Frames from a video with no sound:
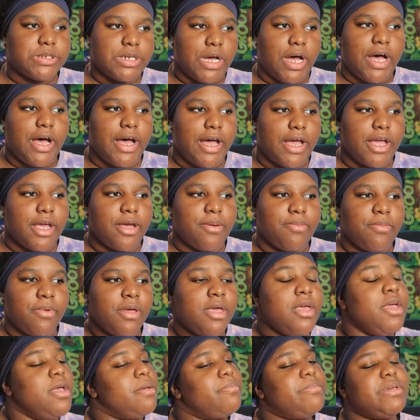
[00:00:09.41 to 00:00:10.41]
Time,
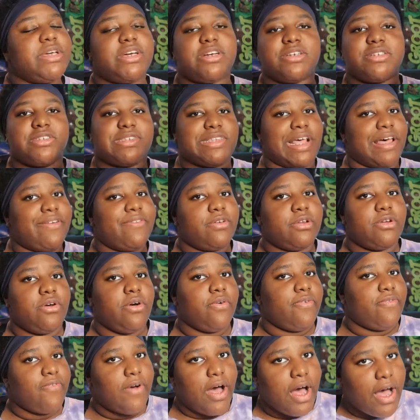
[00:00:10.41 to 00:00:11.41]
because seven
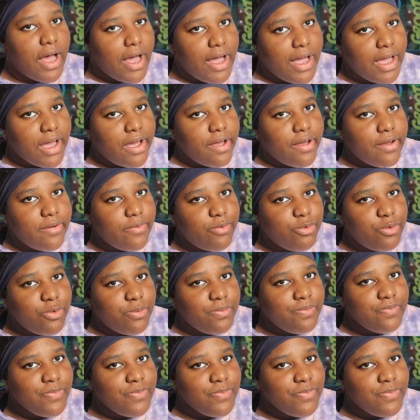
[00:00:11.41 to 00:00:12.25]
oh five,